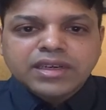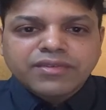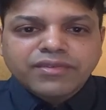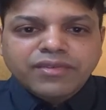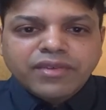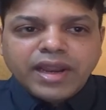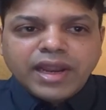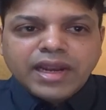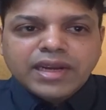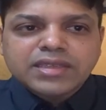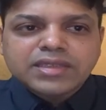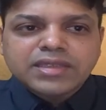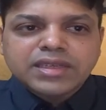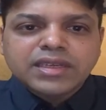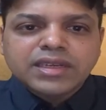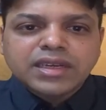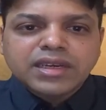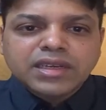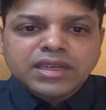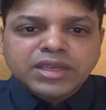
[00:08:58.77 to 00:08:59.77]
reflects
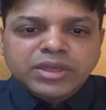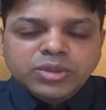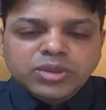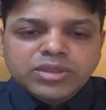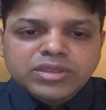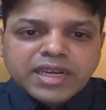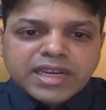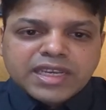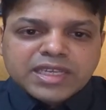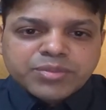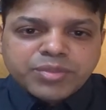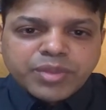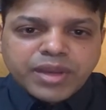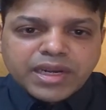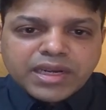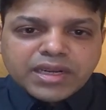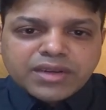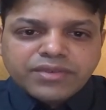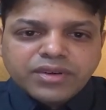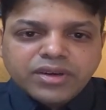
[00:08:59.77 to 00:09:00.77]
in a huge
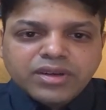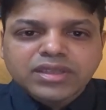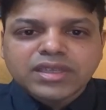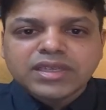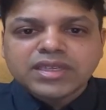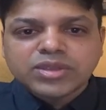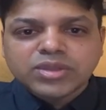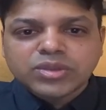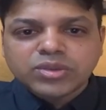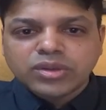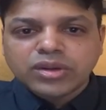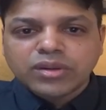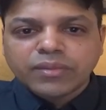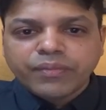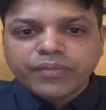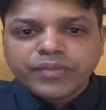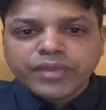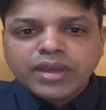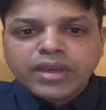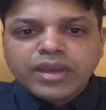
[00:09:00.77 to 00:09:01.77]
respect for the school
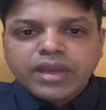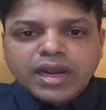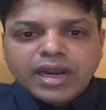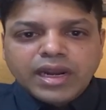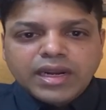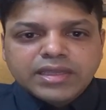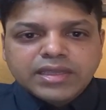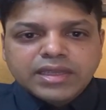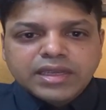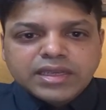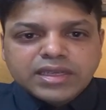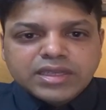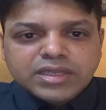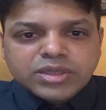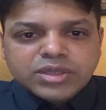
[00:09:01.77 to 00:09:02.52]
and the